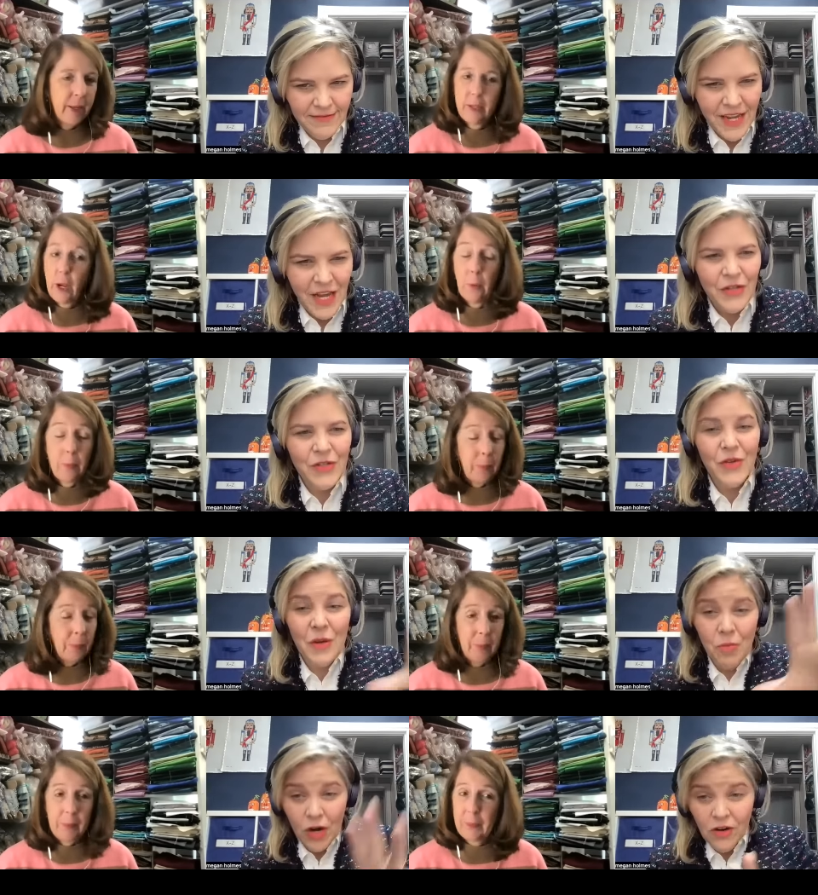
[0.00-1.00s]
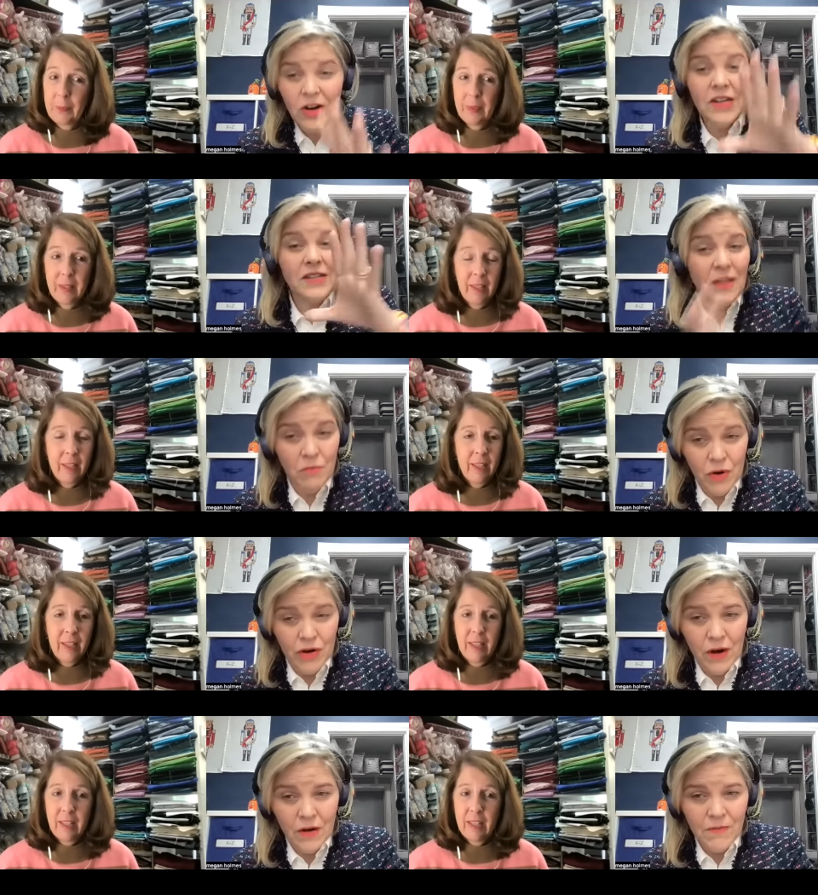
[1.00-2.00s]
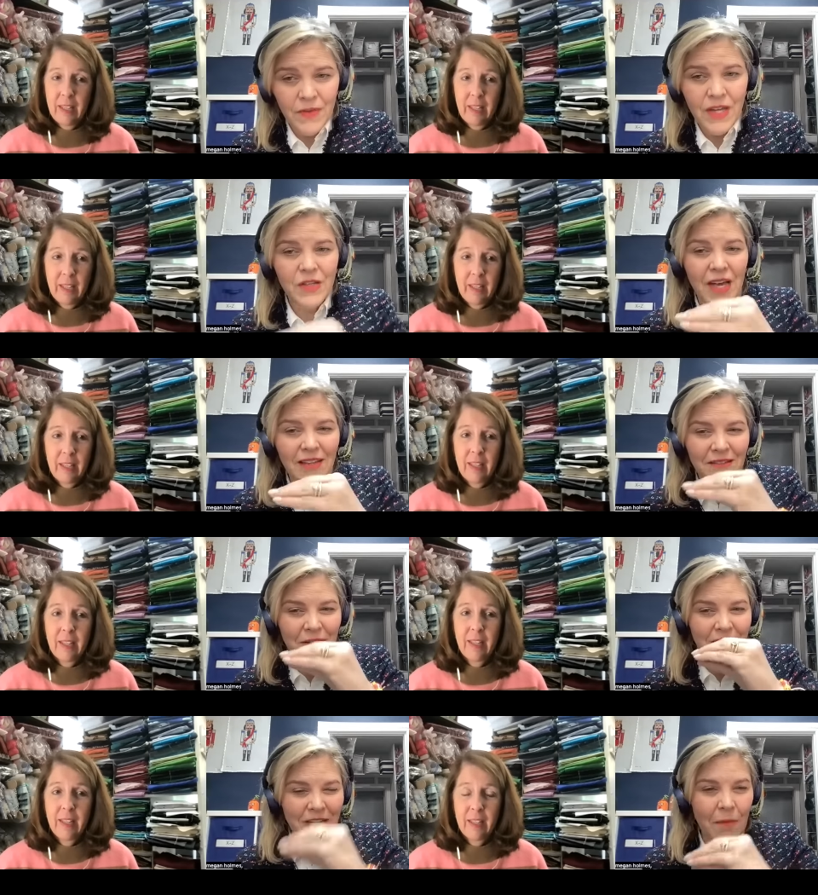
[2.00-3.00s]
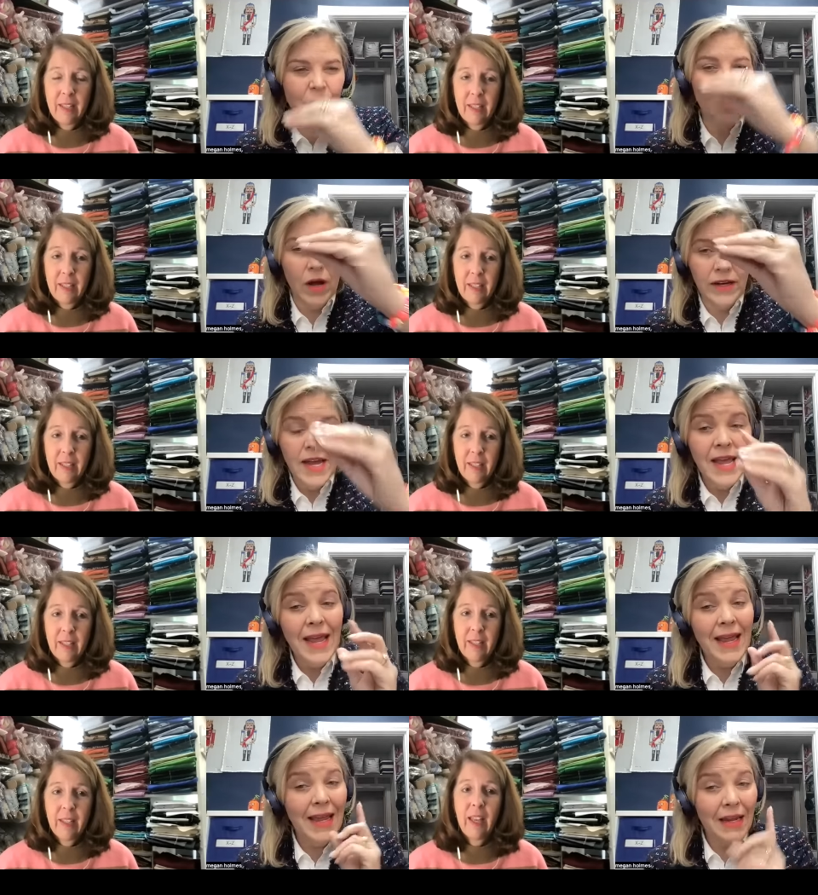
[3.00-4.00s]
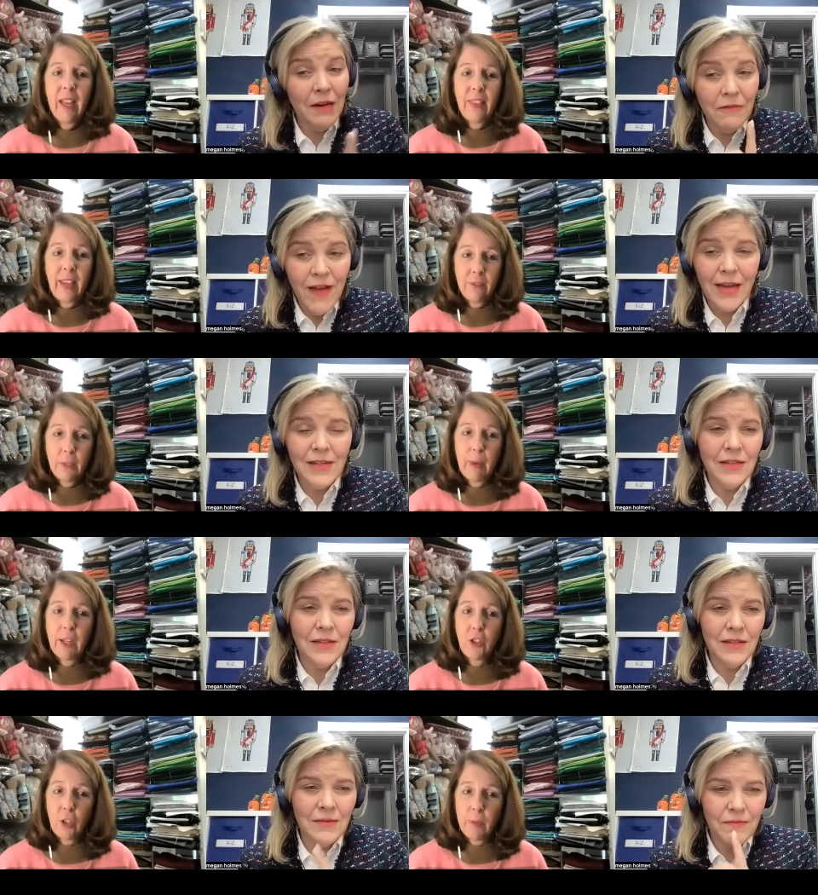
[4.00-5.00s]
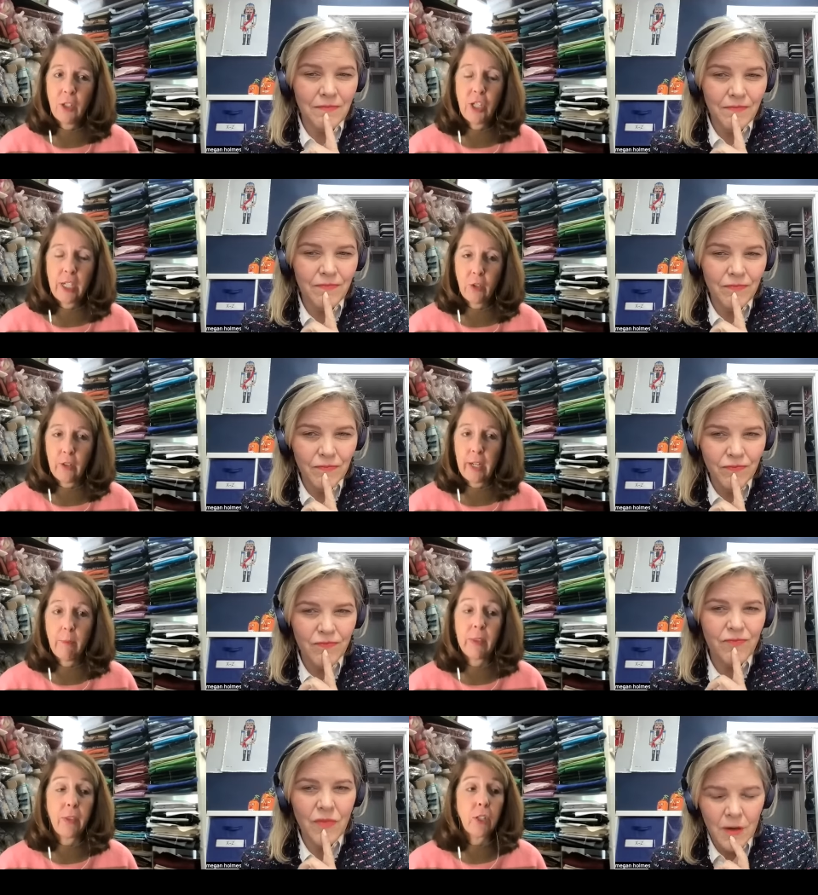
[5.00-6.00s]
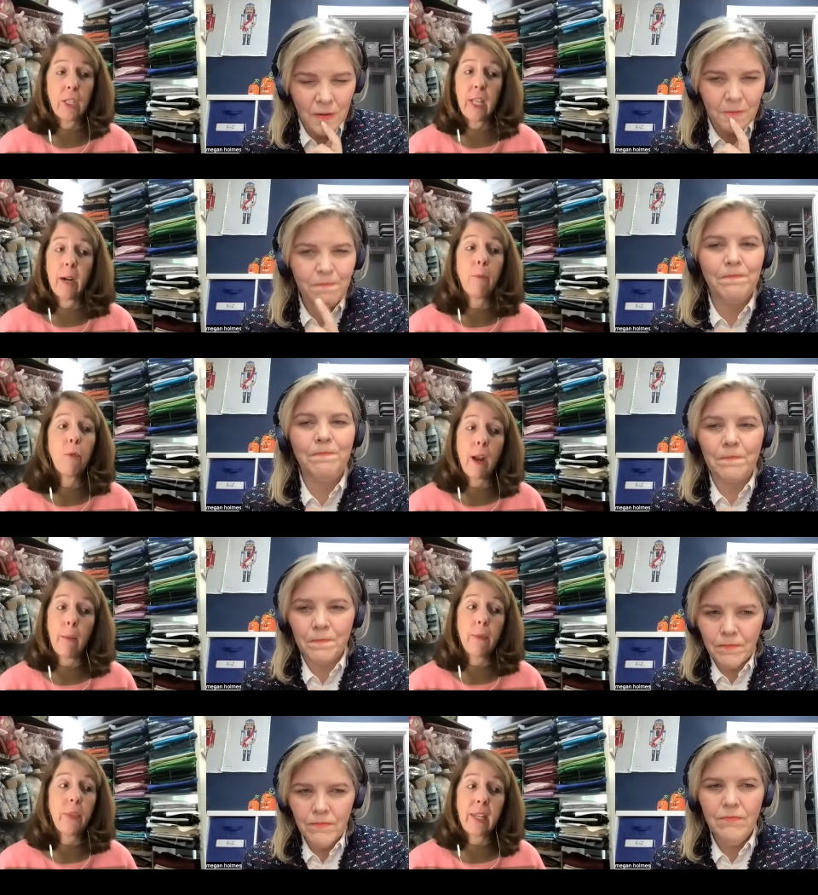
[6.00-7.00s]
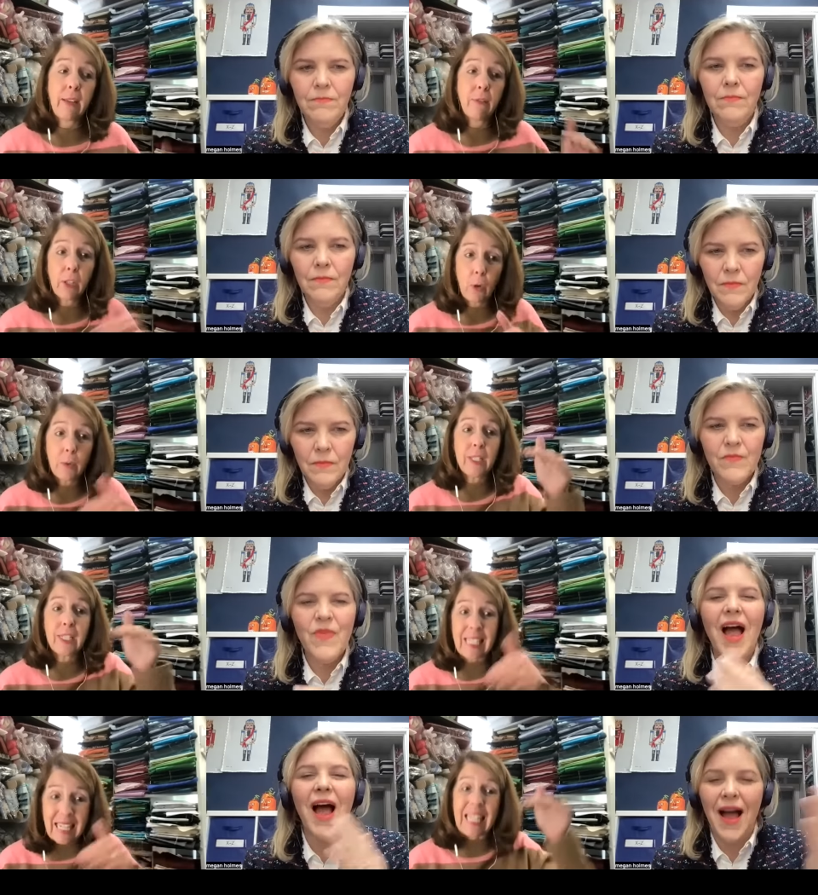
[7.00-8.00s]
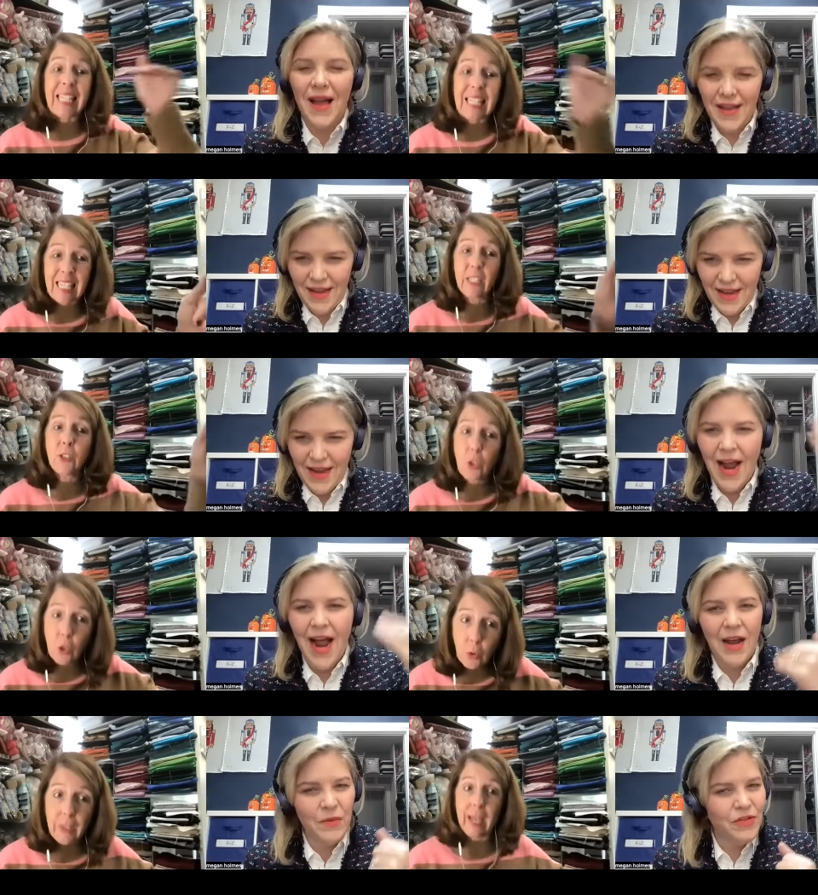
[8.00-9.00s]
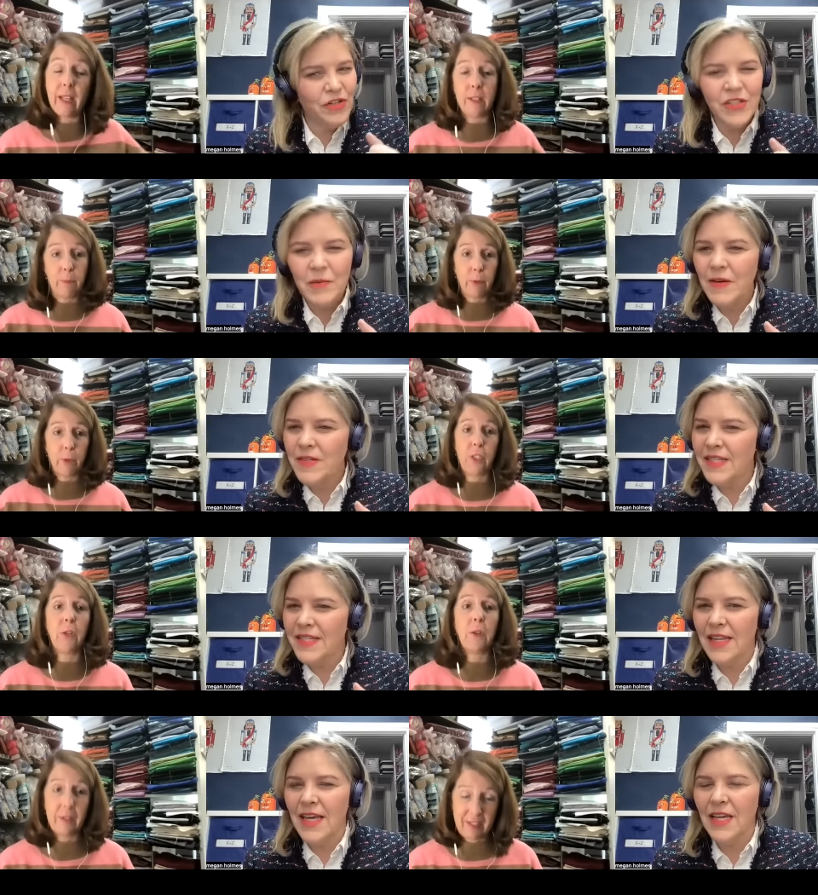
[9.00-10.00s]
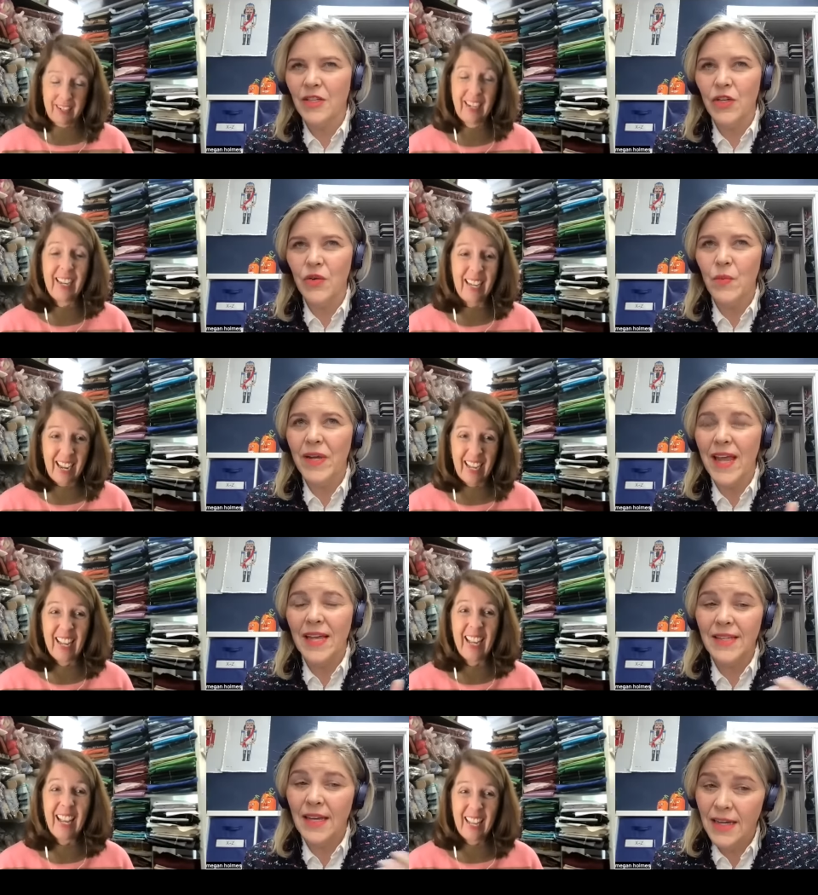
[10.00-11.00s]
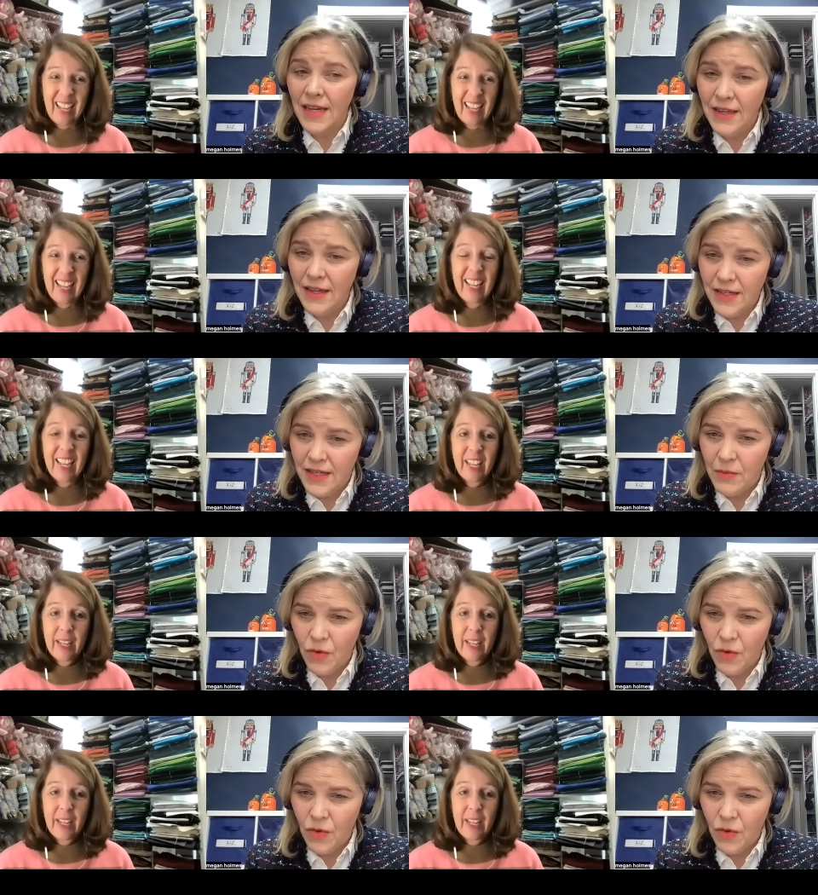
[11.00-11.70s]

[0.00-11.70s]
Speaker 1: no so the embroiderer is the embroiderer so that's step one and, and they fact, have special machinery,
Speaker 2: but there's a lot of prep that even goes into getting things
Speaker 1: to I that. I was just about person. to say that. So you, yeah. we can't send anything to the